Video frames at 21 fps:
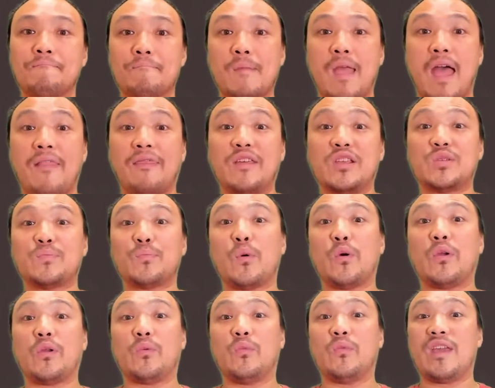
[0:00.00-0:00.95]
At this
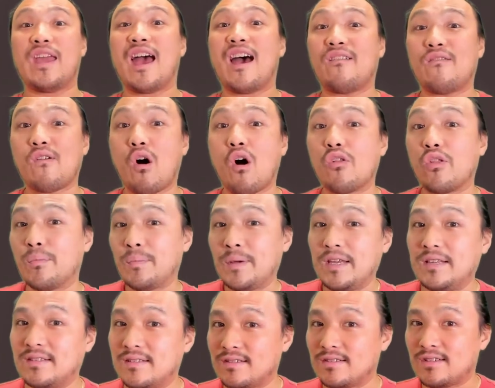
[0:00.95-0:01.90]
point, we have all the
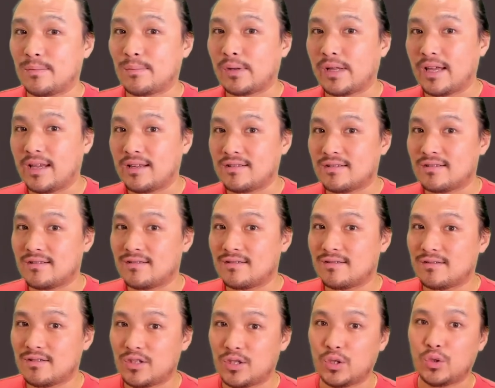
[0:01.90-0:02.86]
pieces in place
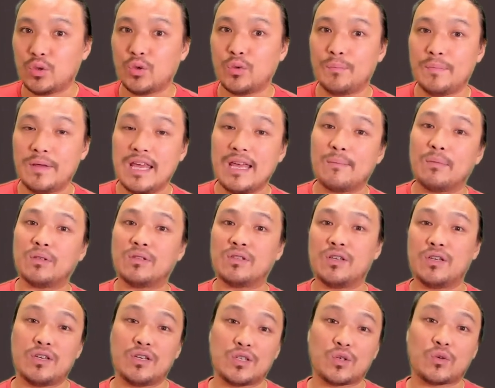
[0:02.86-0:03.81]
to be able
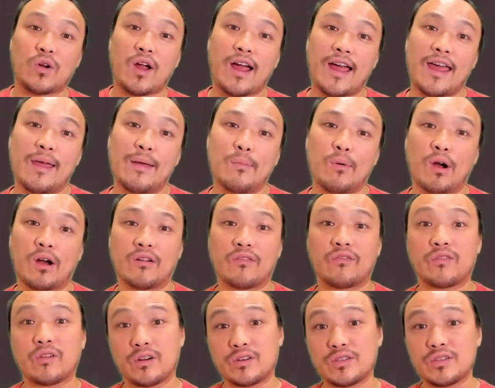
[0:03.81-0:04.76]
to describe our
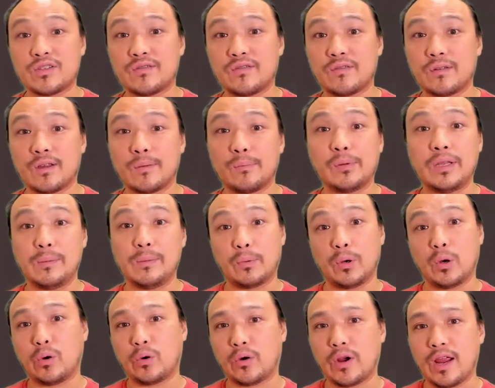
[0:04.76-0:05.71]
first complete
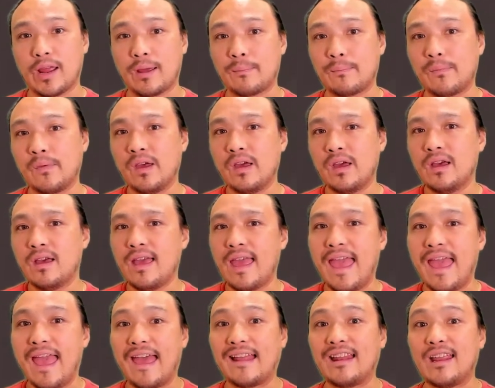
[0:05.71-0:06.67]
program
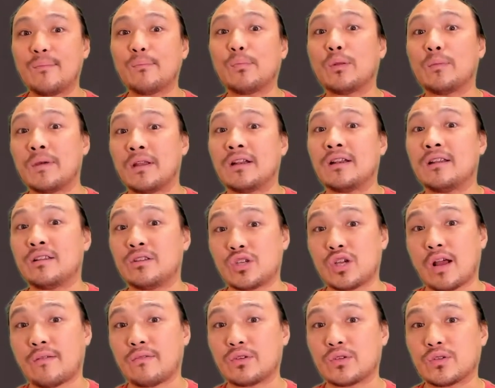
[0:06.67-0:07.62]
and implement it in
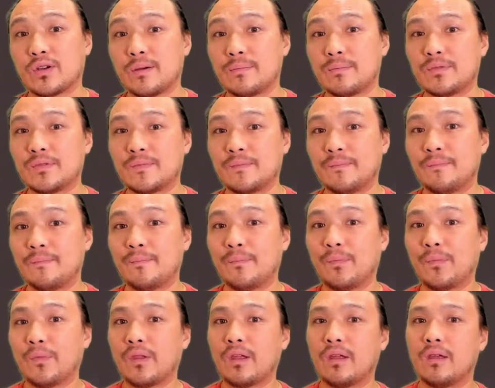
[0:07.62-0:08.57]
JavaScript.
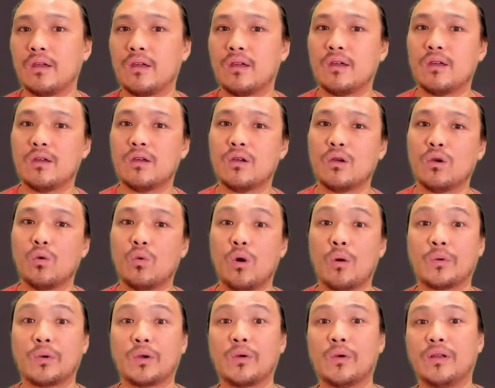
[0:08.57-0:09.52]

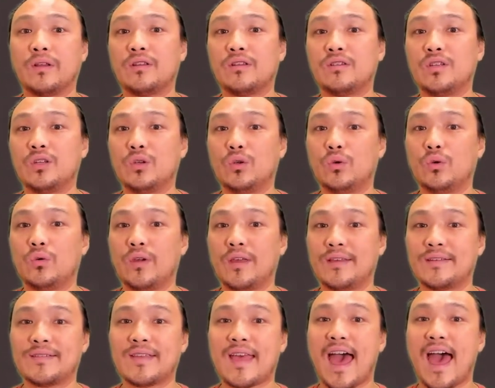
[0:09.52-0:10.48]
What we're going to do
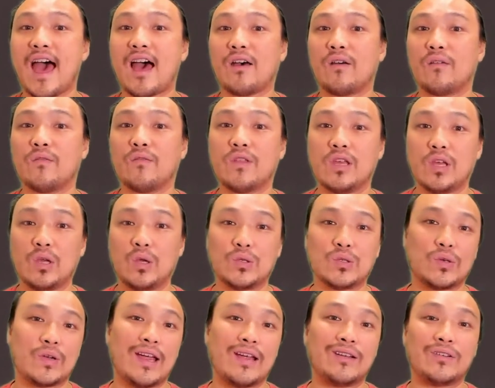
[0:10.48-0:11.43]
is have the
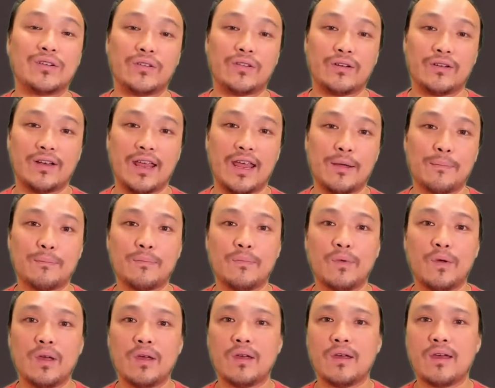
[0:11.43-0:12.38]
user enter their name
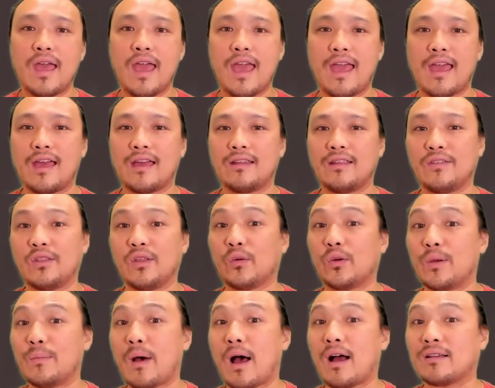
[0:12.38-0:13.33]
and in the
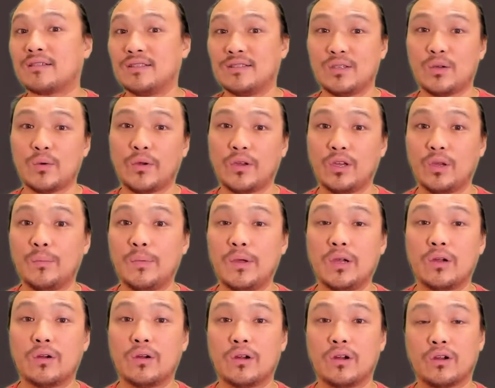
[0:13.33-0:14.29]
gray box is going to
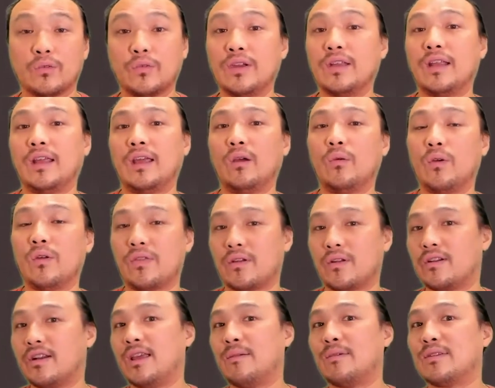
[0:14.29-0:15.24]
appear a greeting with
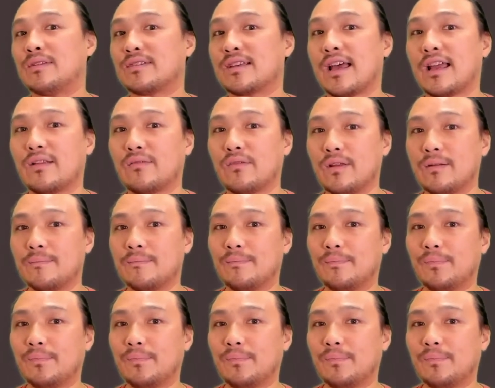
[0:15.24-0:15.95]
their name inside of it.